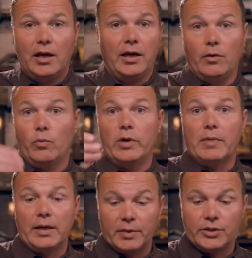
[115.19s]
Uh, we
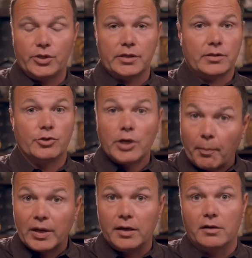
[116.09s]
might be just
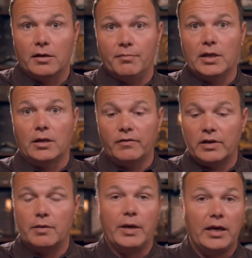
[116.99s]
jumping into the middle of
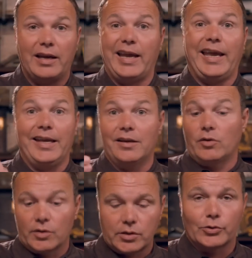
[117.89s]
a debate
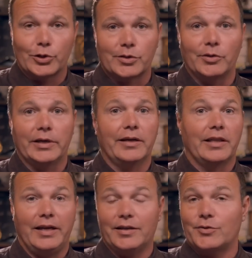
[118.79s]
and also just looking at the